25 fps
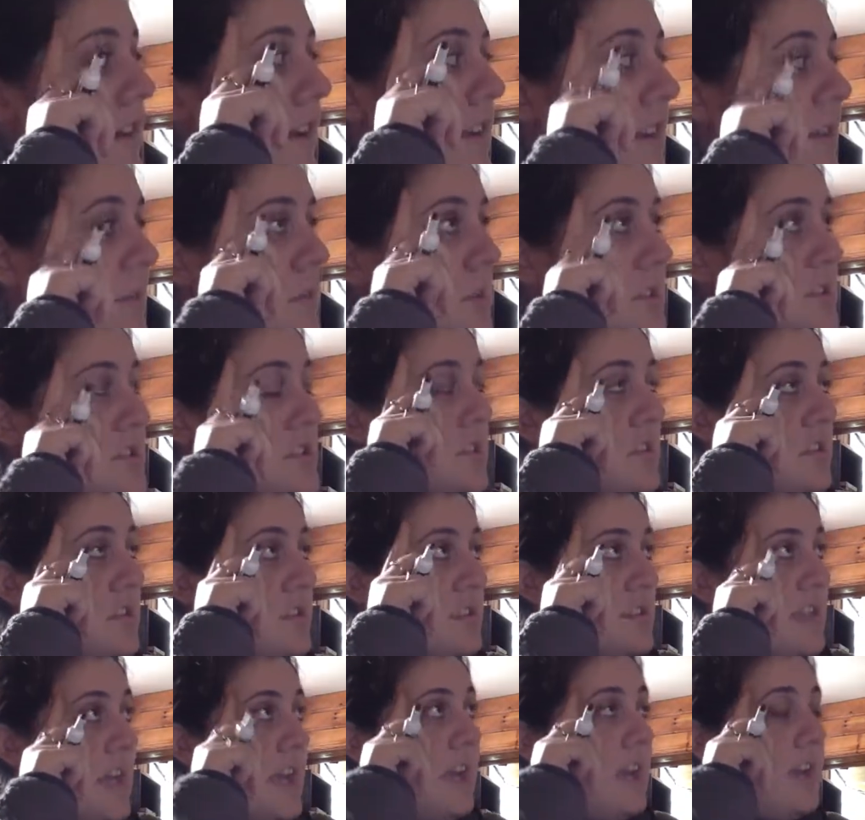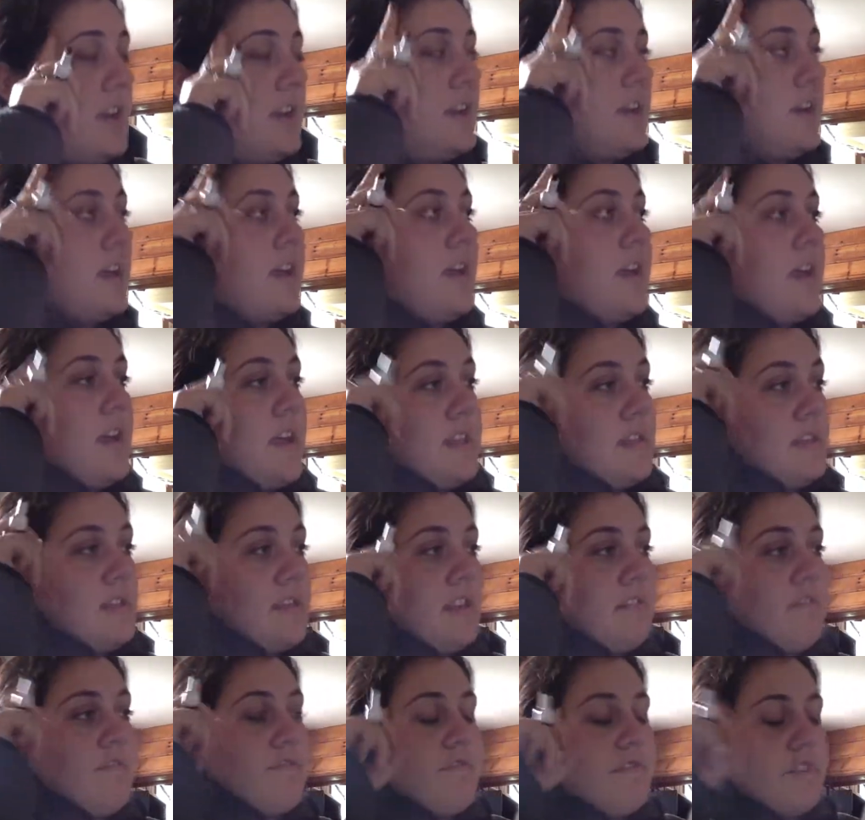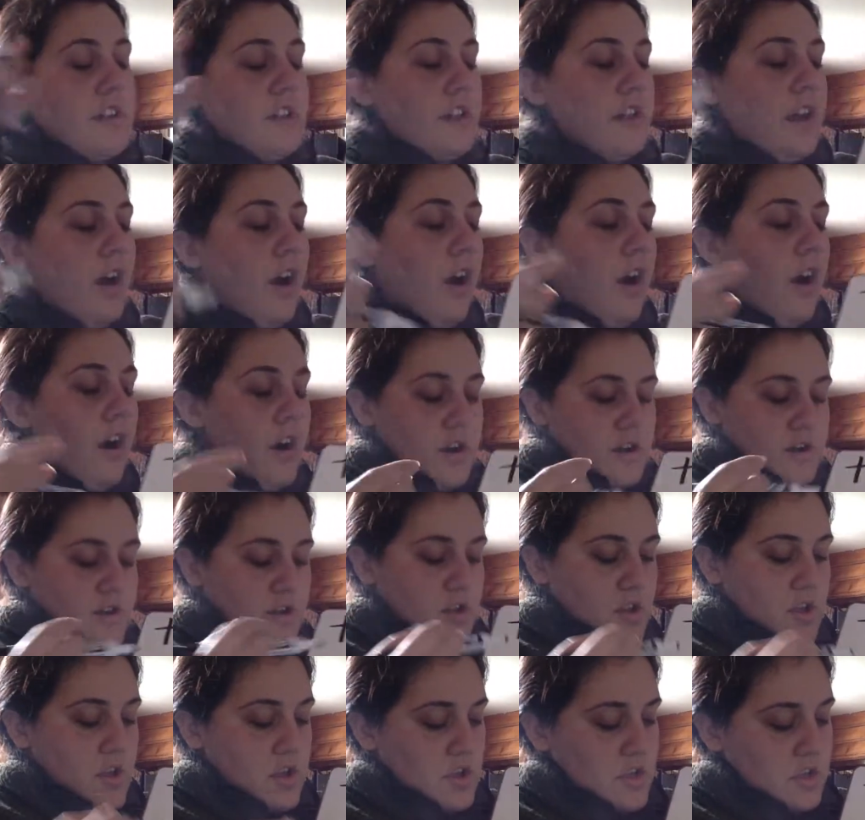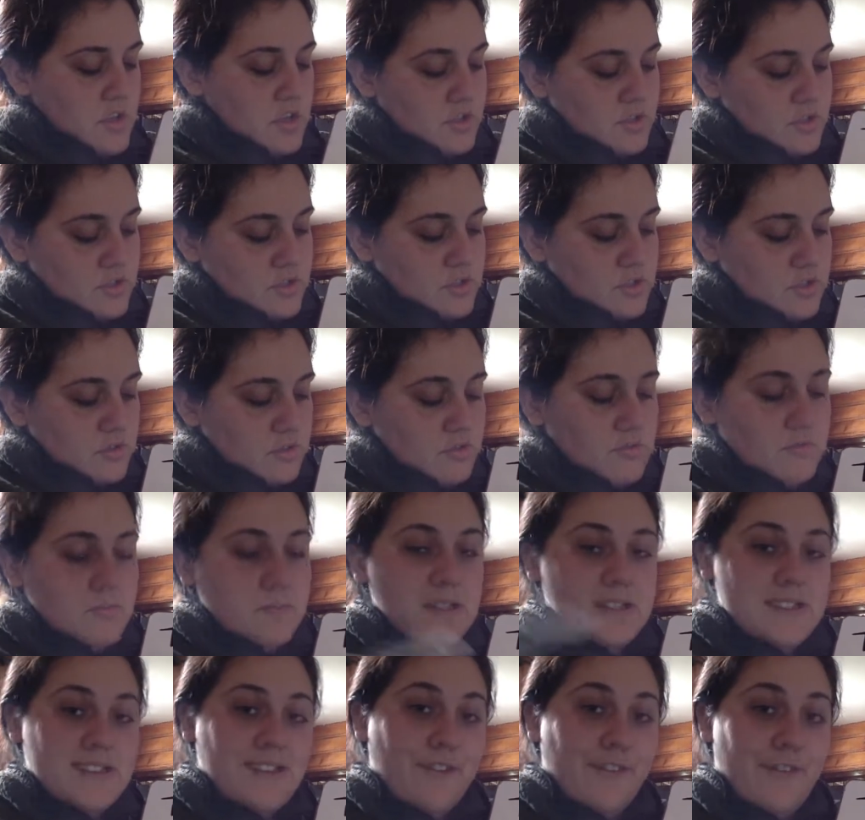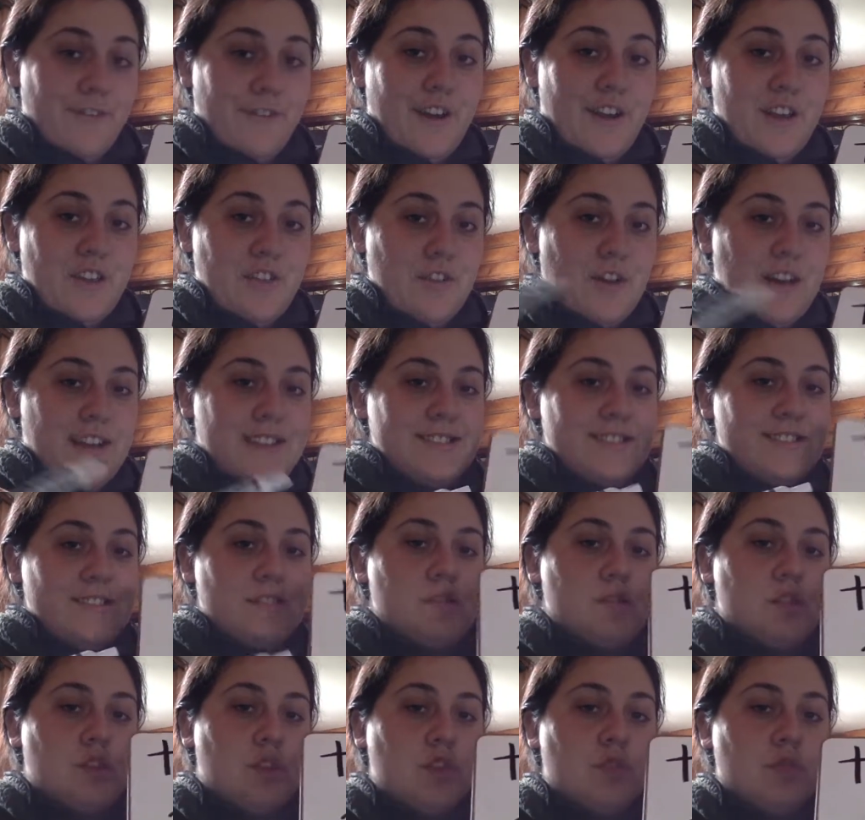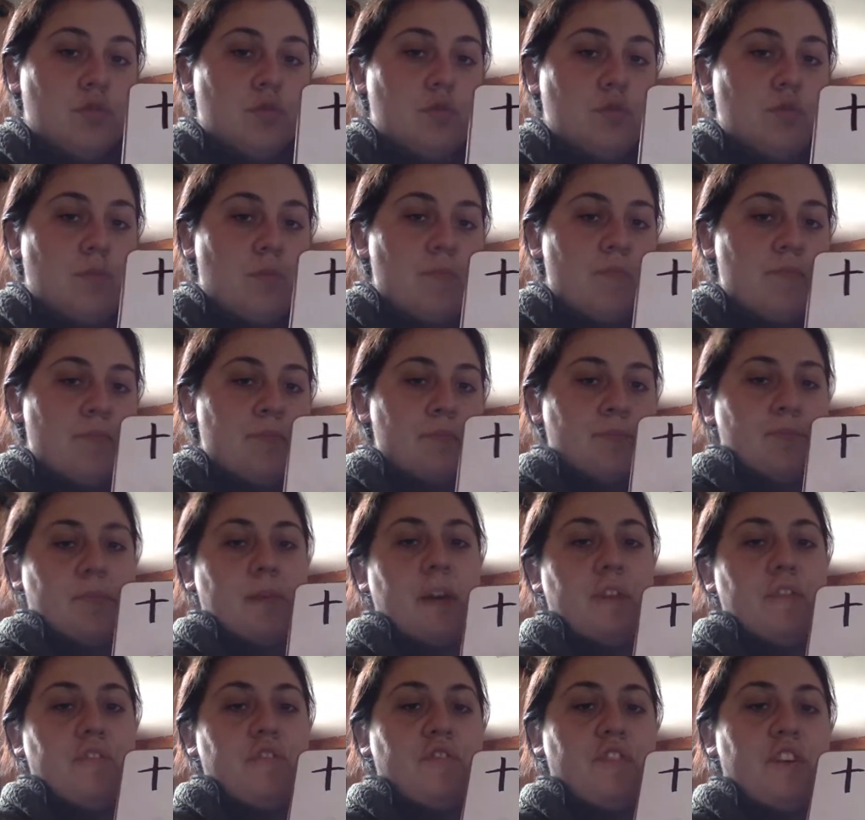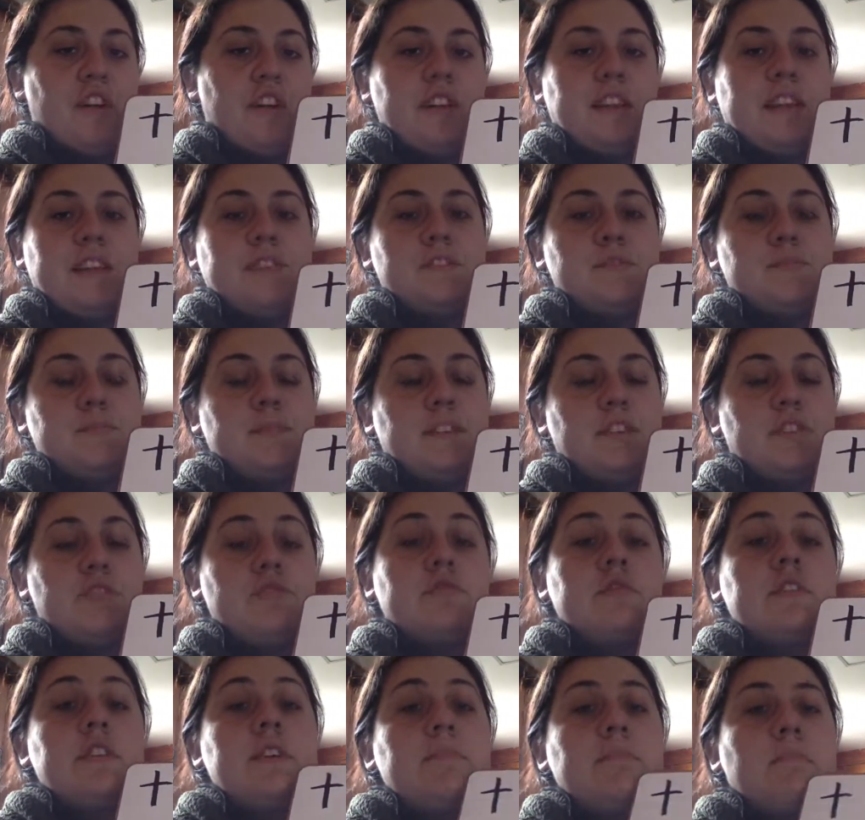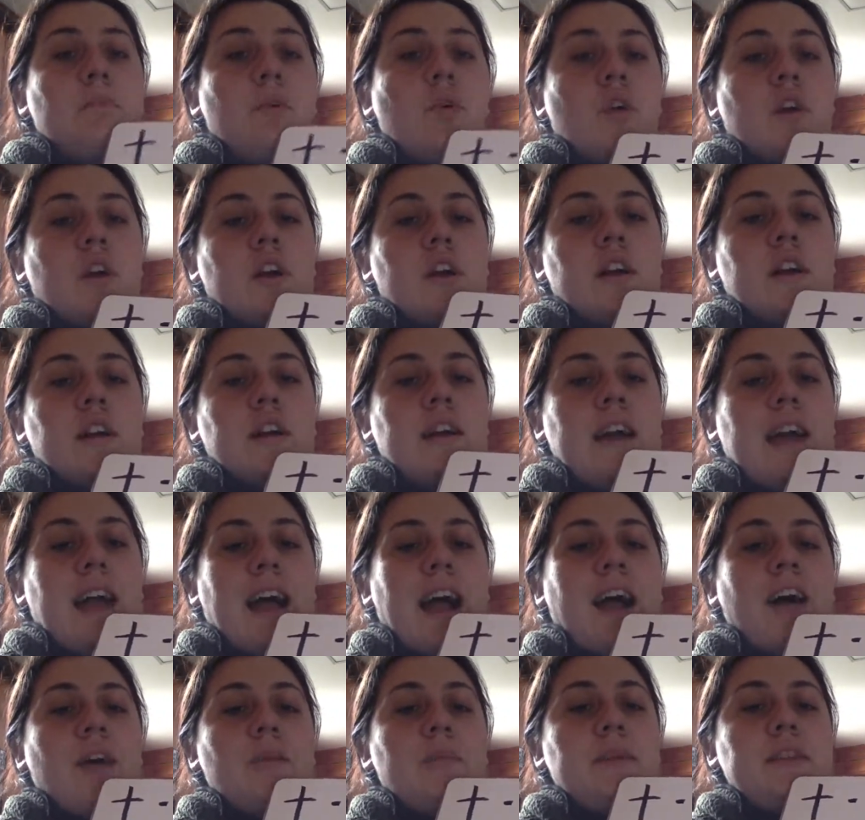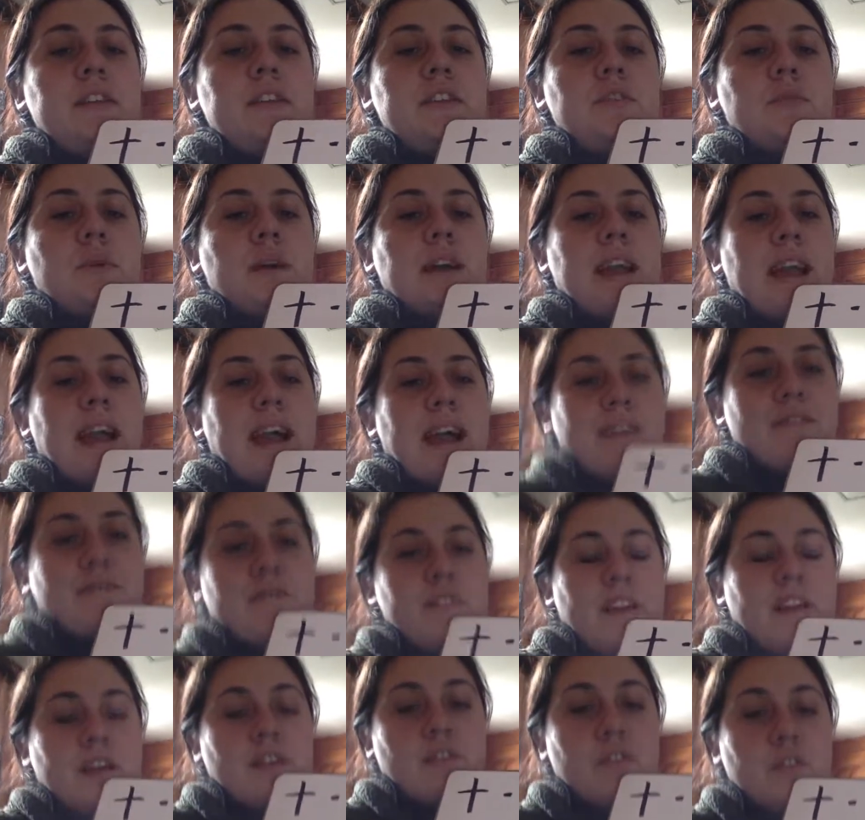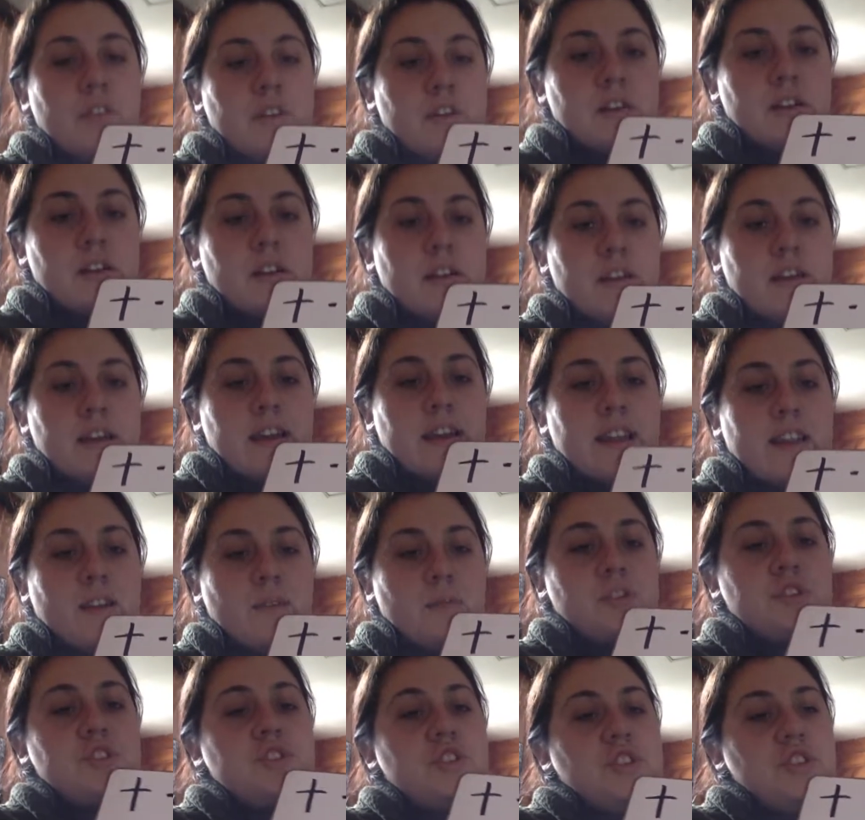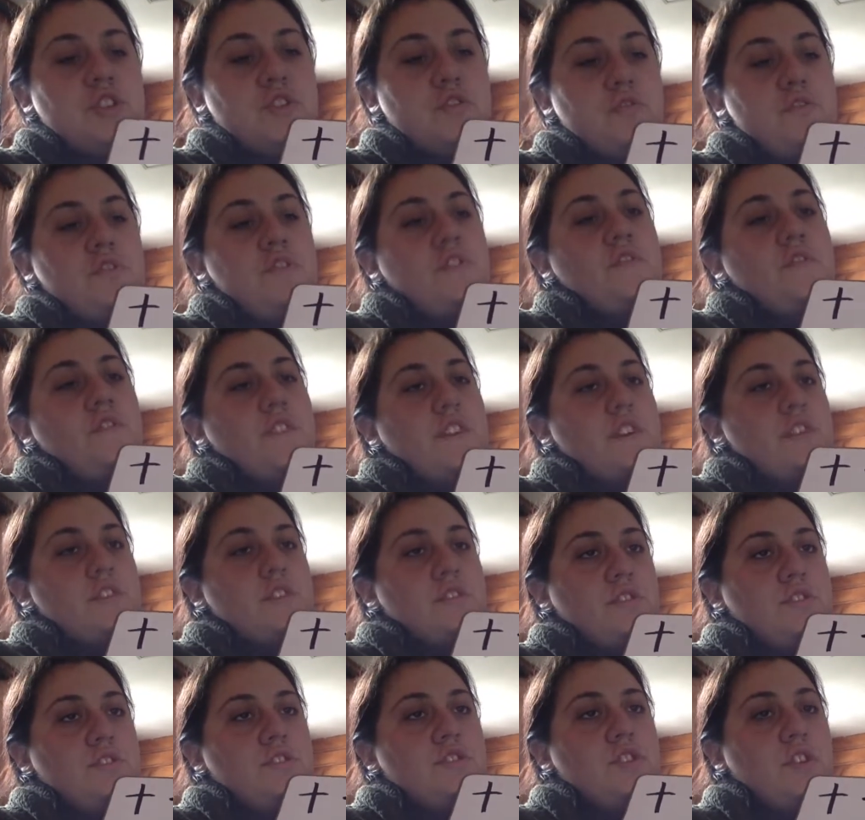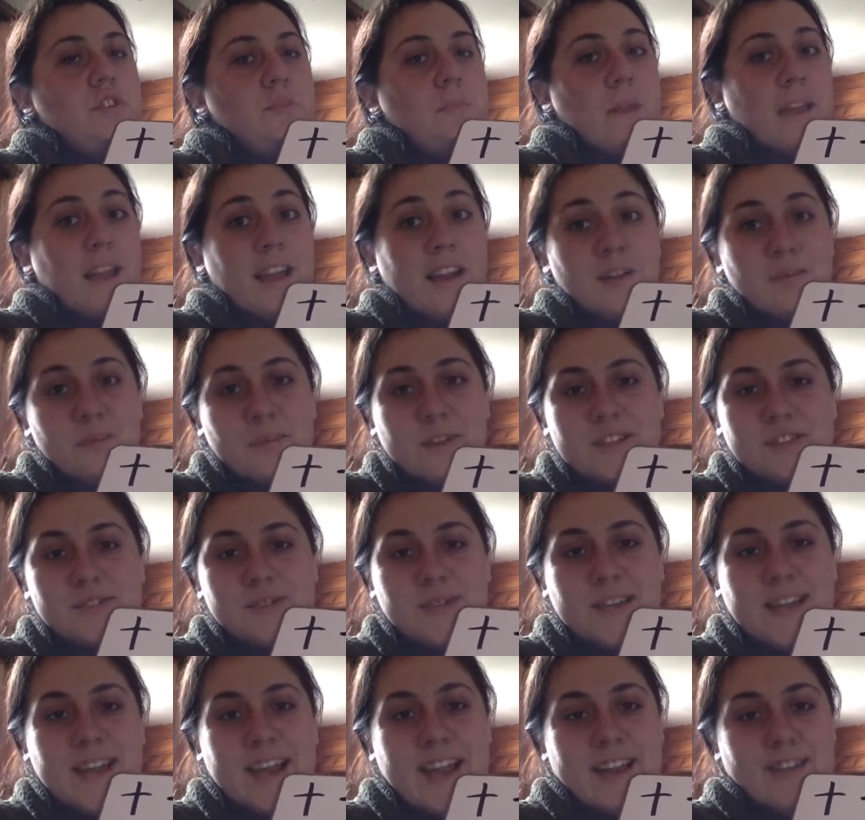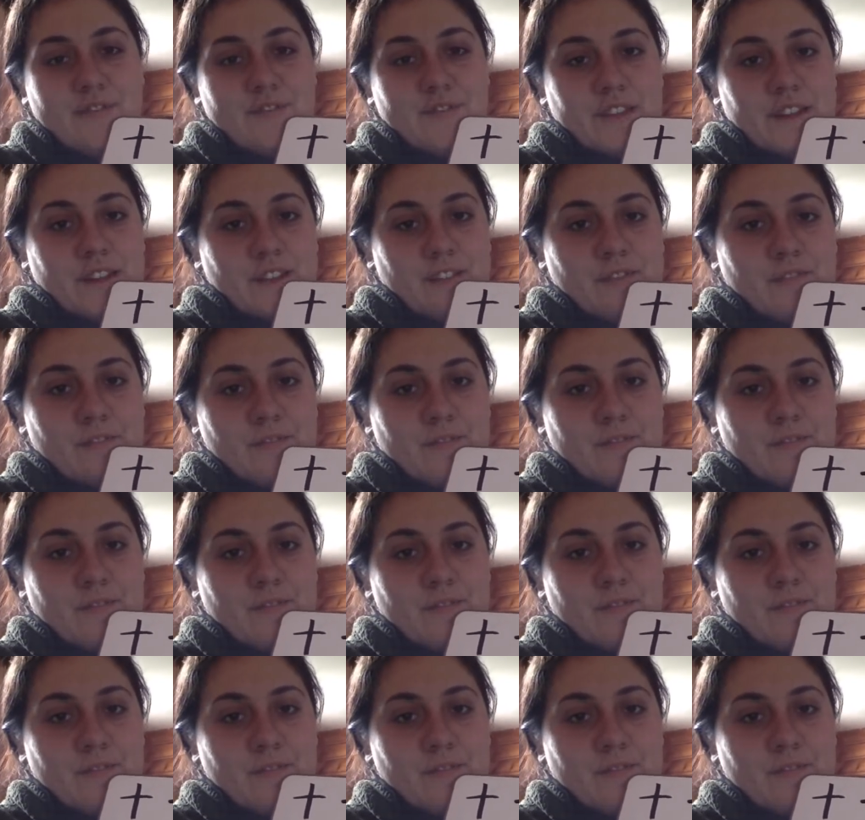And I want you to think really hard. 2, Miss Gafanhao has 2. My friend gives me 3 more. How many do I have now? And I want you to use your fingers to show me. How many do I have now?